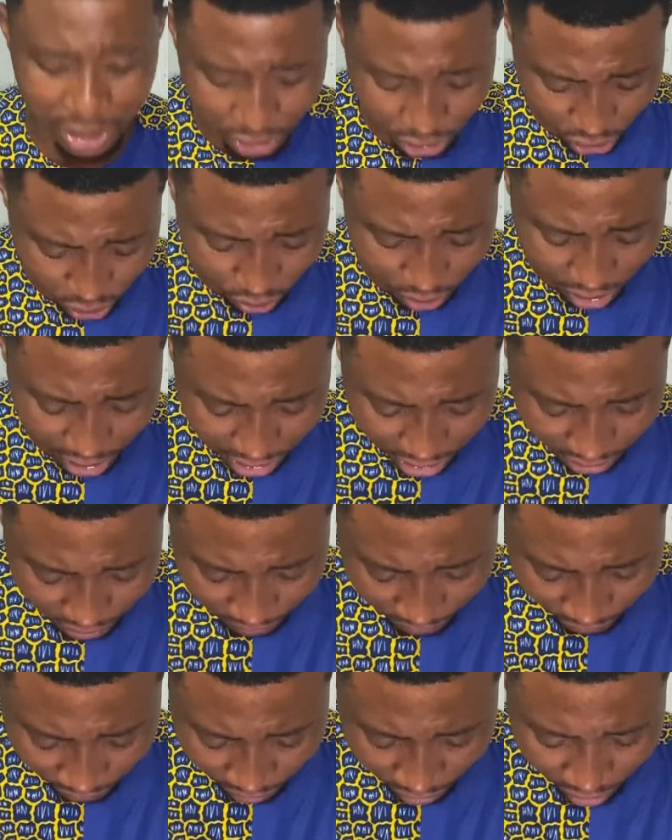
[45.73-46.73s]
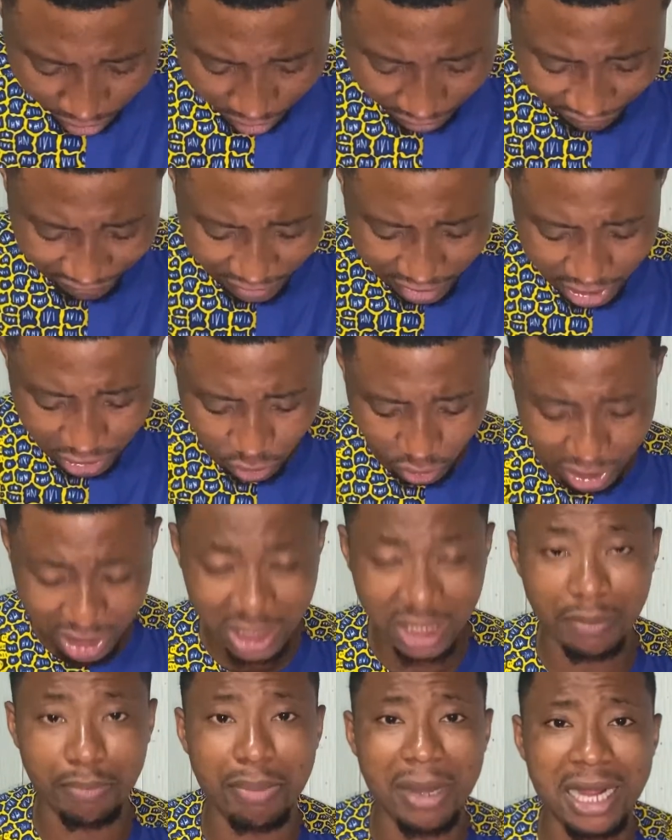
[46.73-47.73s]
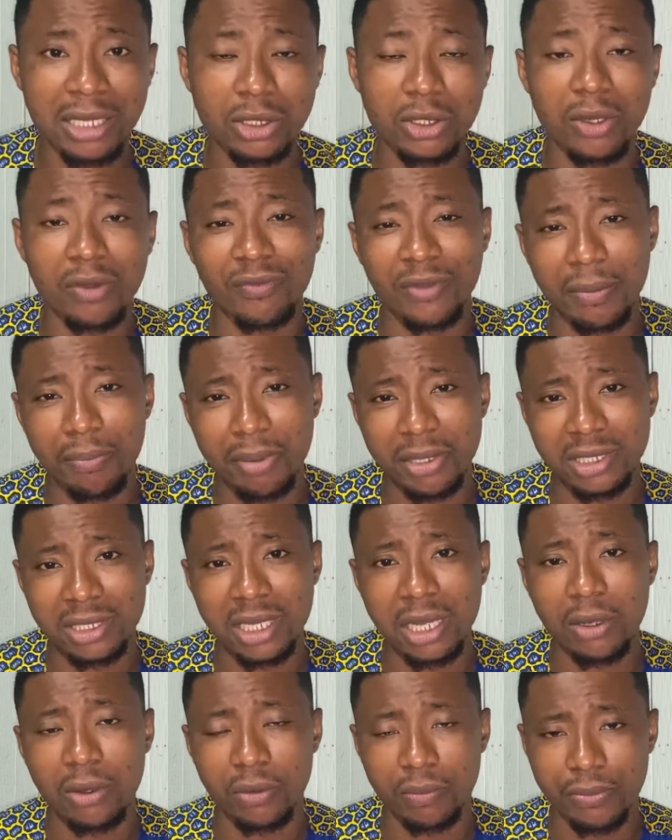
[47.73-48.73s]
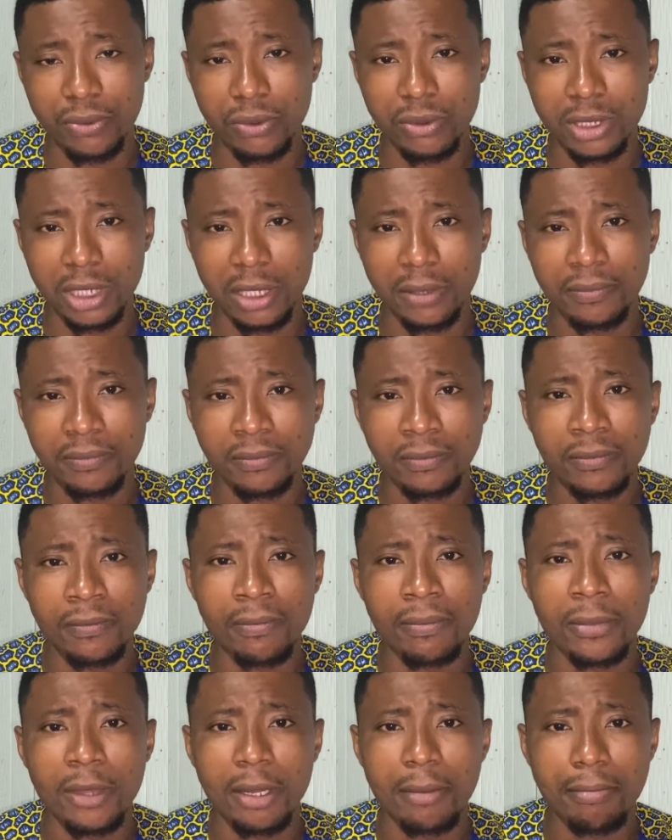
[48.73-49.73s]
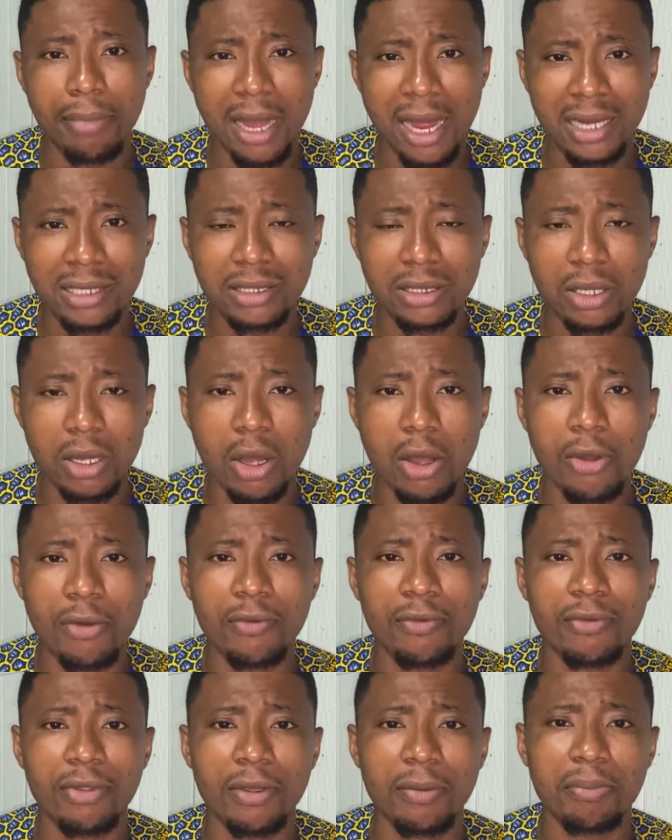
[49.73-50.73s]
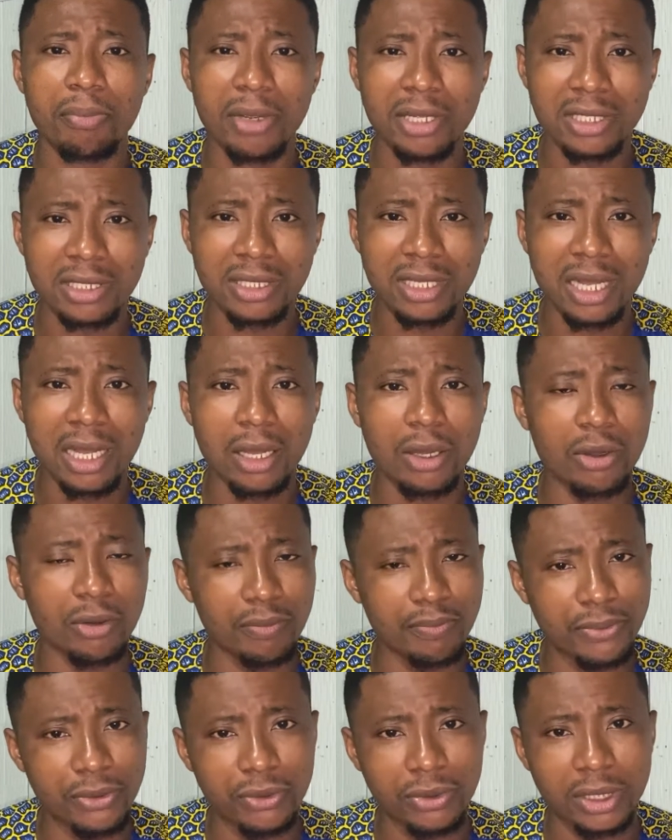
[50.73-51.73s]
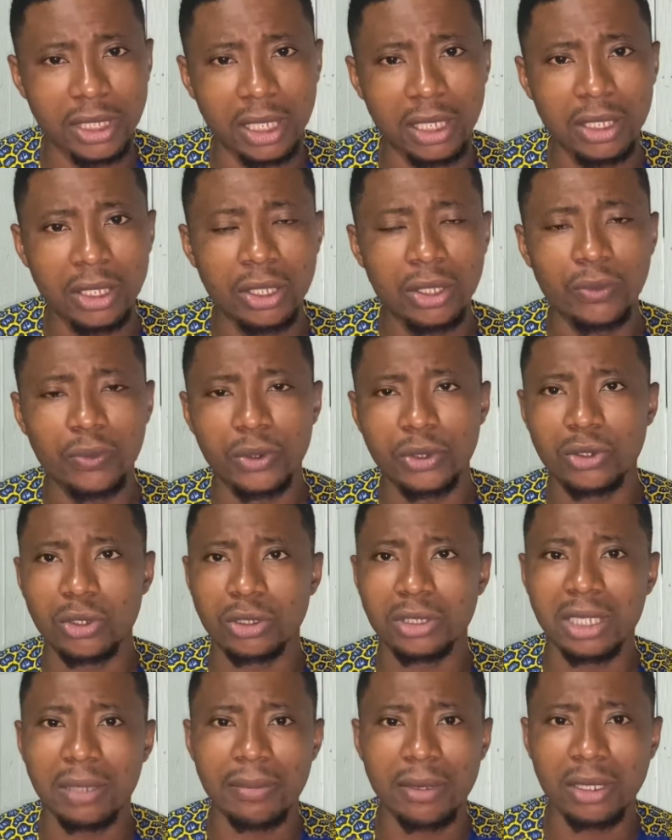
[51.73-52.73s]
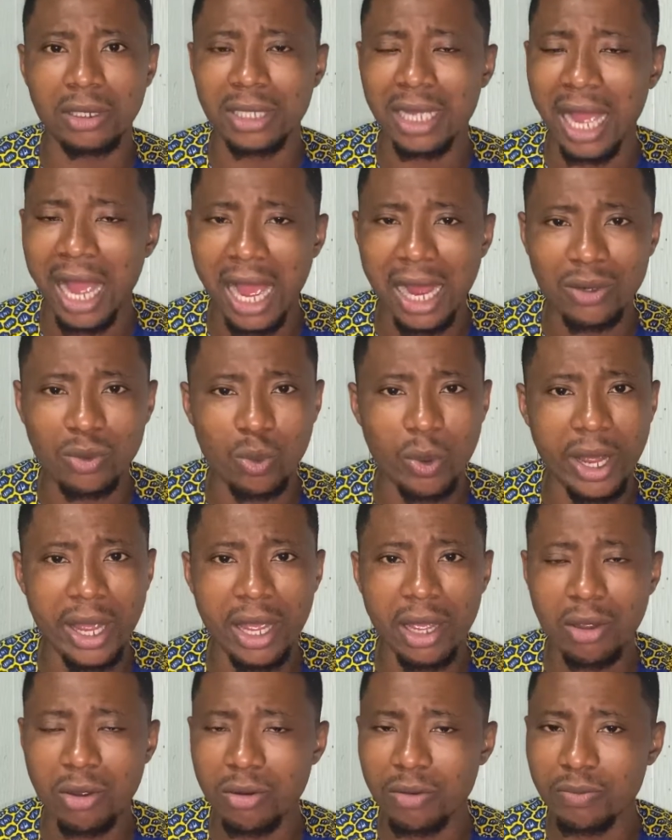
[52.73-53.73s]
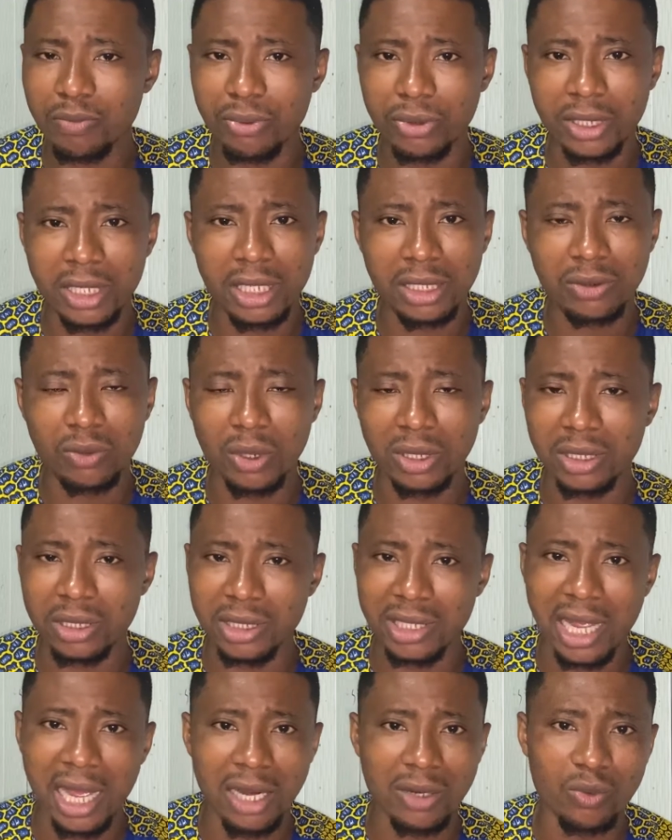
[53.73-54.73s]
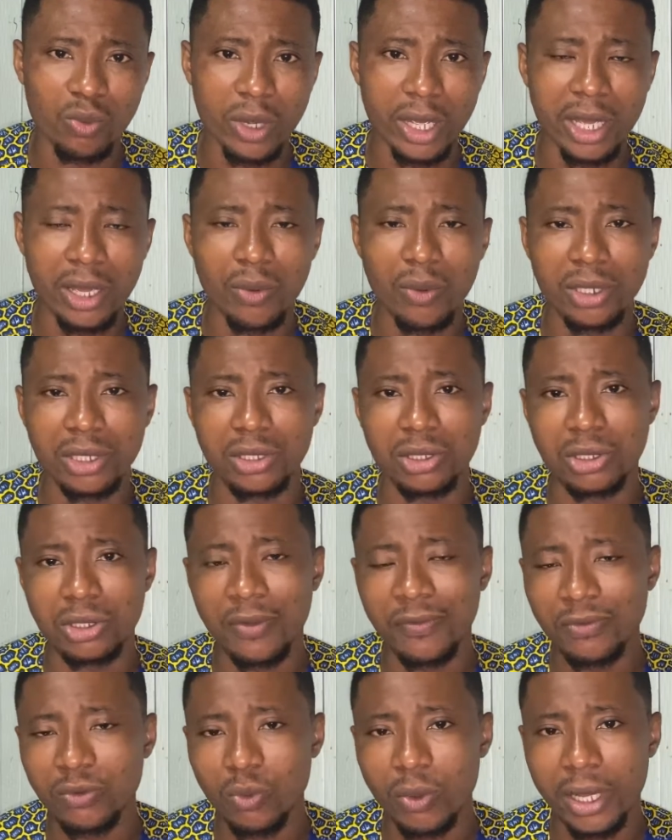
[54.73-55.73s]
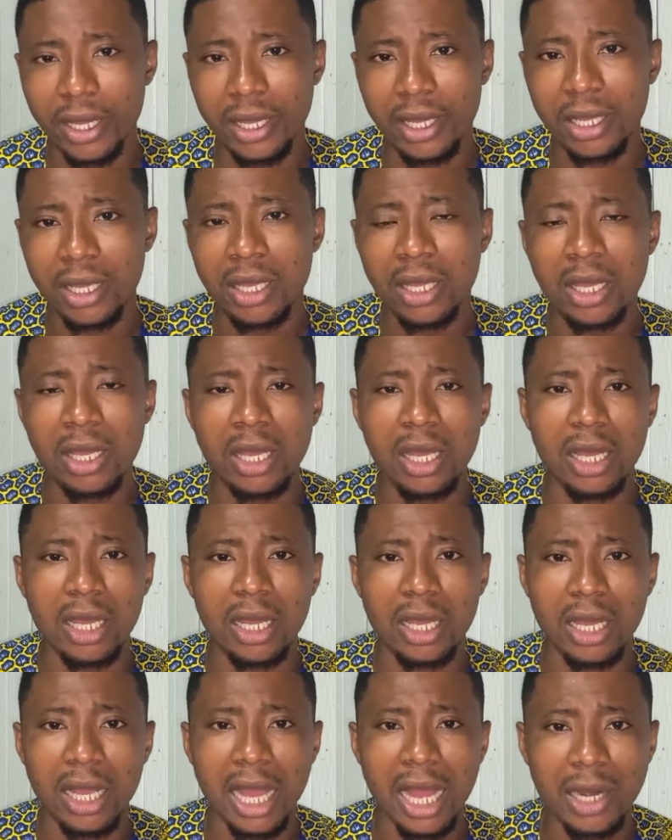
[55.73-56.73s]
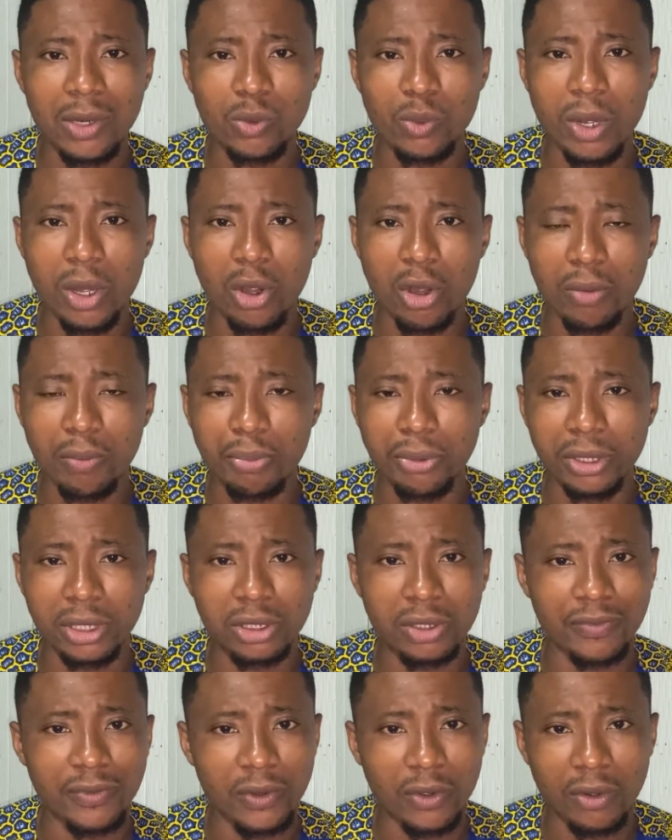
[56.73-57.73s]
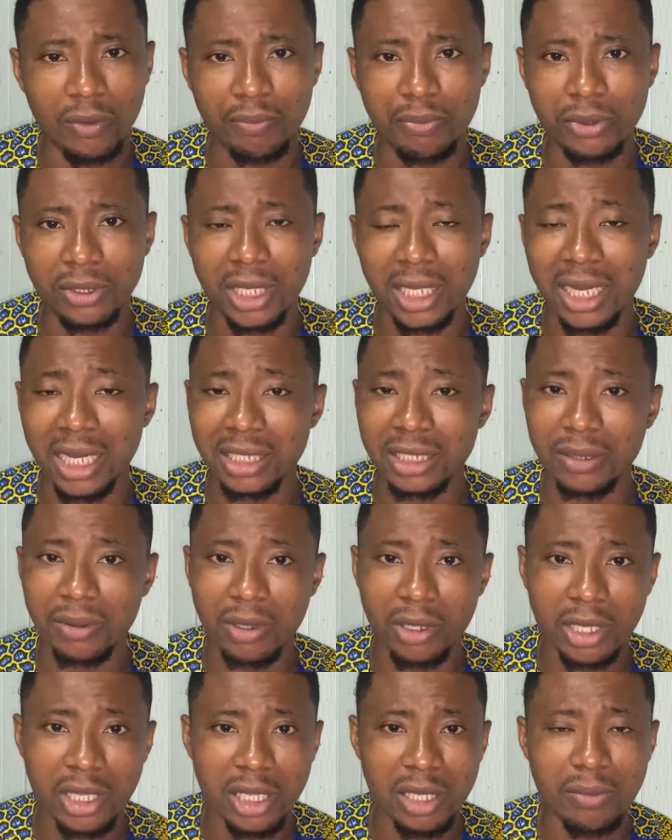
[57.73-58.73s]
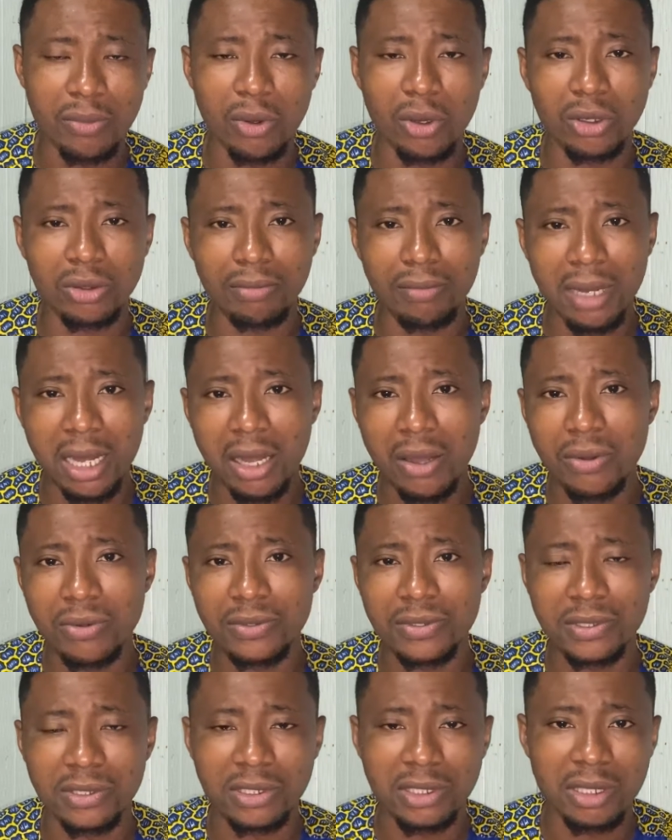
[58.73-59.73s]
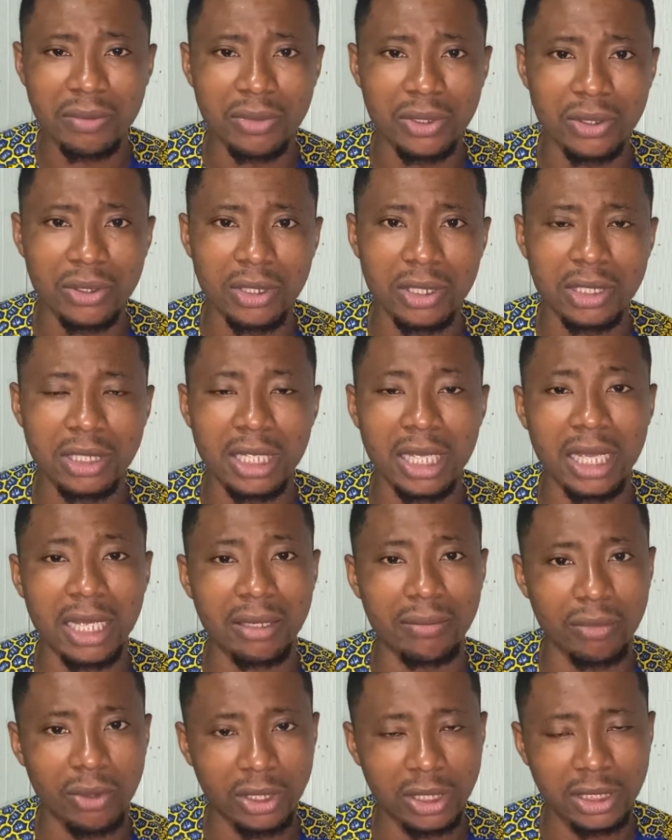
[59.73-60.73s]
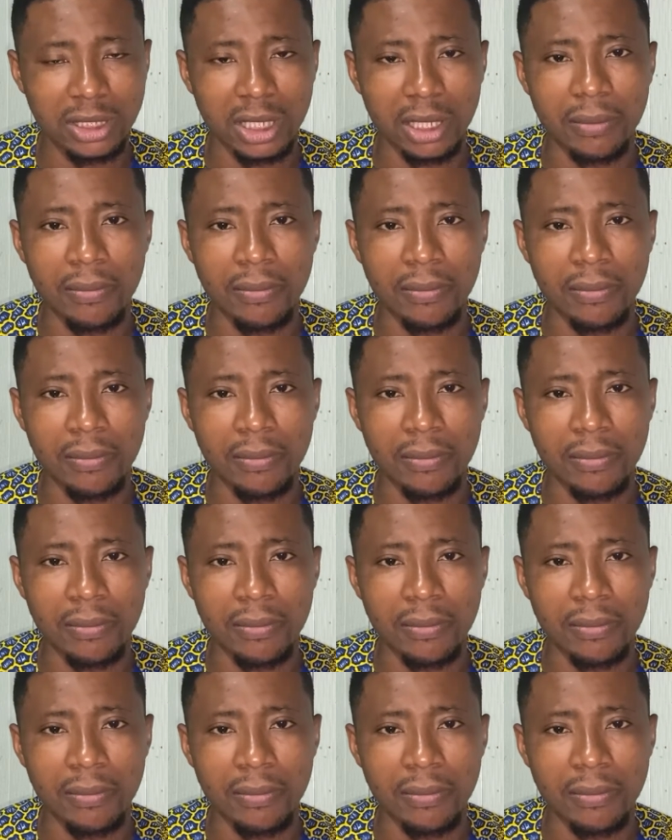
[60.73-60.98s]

to is the first one is a part of the personal computer. Part of the personal computer. We talks about the hardware component, what is hardware, what is software, hardware component of the computer, that's keyboard, mouse, system unit, and monitor.